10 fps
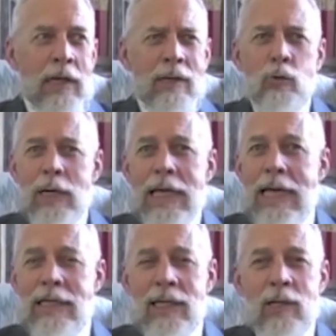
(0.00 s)
In
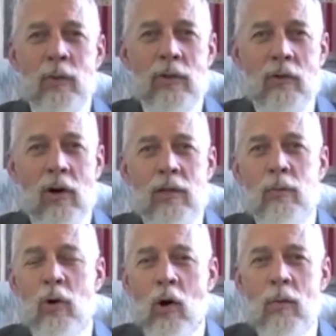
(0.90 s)
2018, we started the
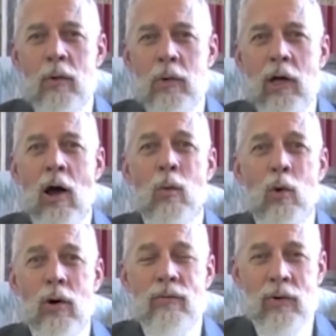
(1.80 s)
program that we call
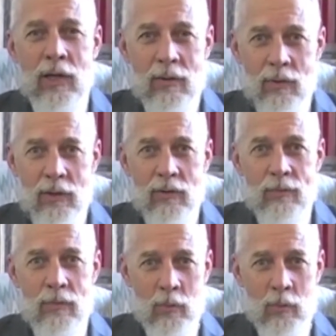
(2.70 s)
Warrant Forgiveness.